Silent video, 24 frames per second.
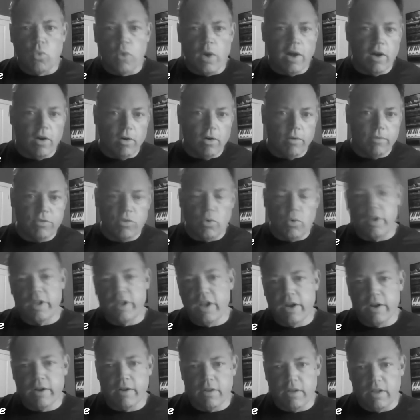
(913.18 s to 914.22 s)
to a
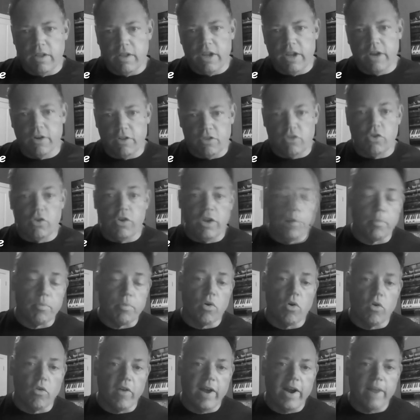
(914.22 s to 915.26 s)
year to 2 year
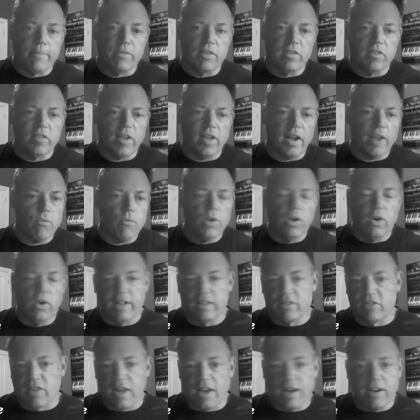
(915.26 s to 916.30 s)
programs, and it's like, if we don't get
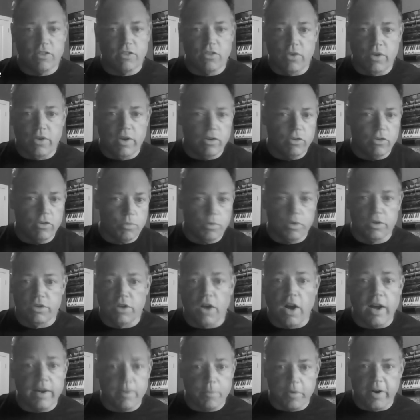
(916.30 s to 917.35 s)
signed in 2 years, we're
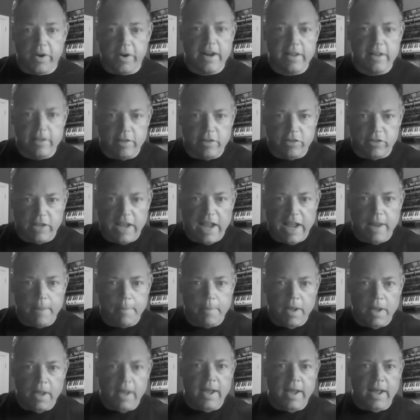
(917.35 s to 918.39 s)
done, we're out of this game,
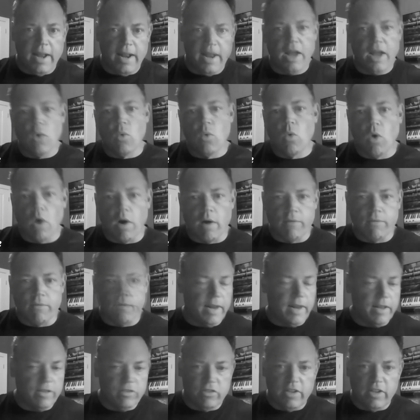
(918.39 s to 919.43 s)
and they go off.
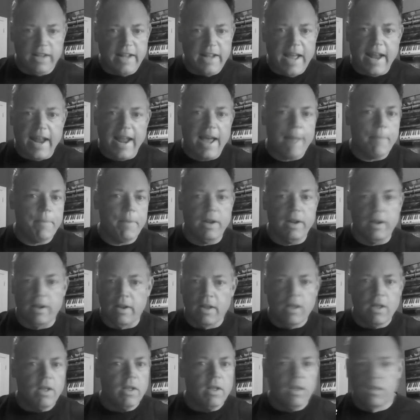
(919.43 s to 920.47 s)
And I've seen that happen
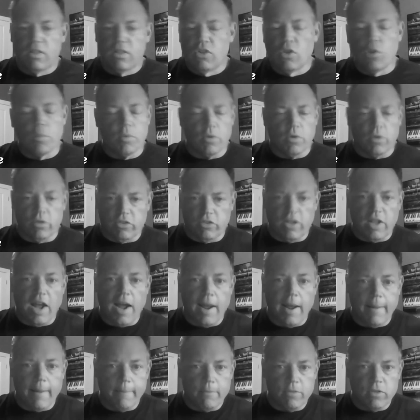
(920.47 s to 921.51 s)
numerous
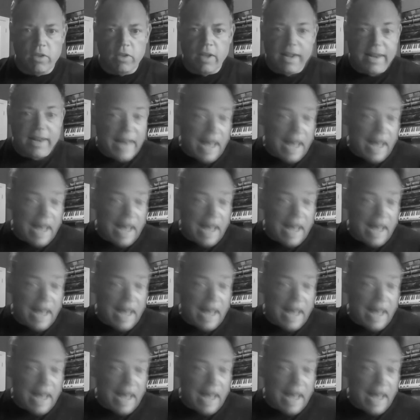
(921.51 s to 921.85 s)
times.